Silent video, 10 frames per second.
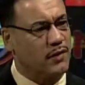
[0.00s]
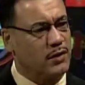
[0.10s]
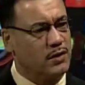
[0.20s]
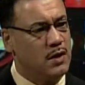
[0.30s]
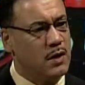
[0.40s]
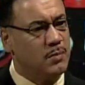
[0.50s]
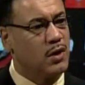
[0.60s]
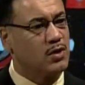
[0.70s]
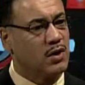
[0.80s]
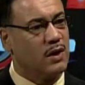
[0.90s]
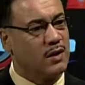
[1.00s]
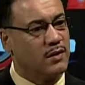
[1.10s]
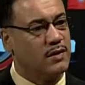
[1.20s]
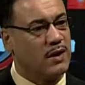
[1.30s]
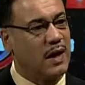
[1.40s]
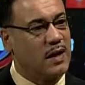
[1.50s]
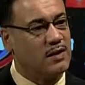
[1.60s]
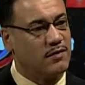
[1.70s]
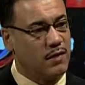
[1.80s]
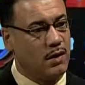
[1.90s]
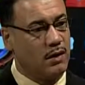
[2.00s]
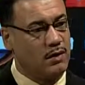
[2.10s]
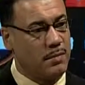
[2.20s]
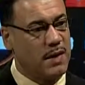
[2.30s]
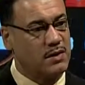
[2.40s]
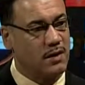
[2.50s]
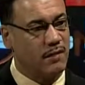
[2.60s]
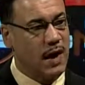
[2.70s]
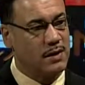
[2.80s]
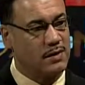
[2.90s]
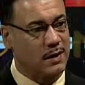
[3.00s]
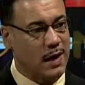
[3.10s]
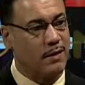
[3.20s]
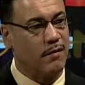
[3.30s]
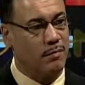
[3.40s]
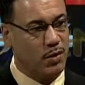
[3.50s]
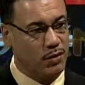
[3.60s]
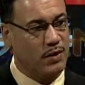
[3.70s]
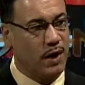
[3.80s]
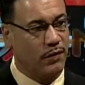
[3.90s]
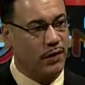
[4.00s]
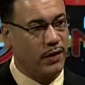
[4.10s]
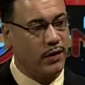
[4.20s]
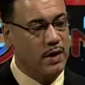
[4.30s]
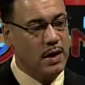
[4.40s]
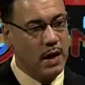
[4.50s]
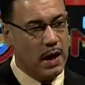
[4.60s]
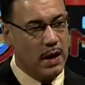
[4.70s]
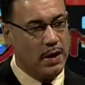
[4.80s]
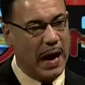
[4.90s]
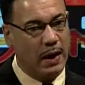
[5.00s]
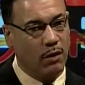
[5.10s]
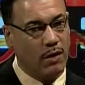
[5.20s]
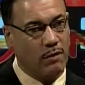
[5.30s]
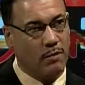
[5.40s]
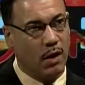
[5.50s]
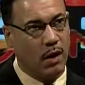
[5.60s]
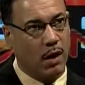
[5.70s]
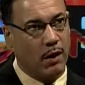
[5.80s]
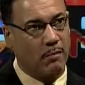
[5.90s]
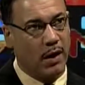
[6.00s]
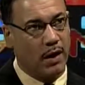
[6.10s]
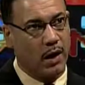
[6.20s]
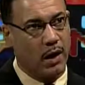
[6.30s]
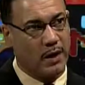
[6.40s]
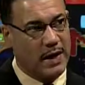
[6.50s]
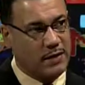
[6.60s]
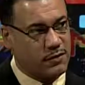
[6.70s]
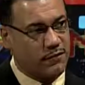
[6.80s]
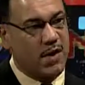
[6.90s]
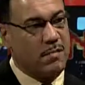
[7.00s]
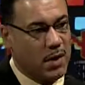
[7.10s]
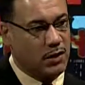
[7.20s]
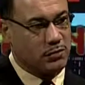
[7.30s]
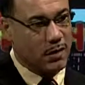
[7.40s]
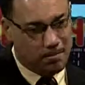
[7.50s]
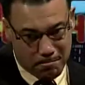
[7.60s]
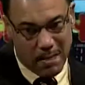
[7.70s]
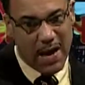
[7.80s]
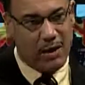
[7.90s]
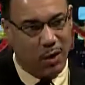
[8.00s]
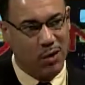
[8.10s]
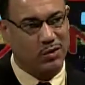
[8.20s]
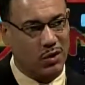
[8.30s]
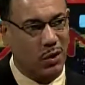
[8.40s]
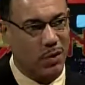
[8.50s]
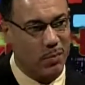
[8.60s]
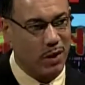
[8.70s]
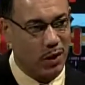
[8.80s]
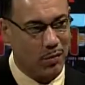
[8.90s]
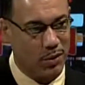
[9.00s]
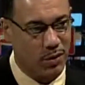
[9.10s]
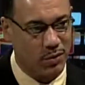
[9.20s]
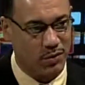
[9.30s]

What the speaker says: this because there's a lot of domestic violence, a lot of abuse out there, and not only against females, but men also are being abused.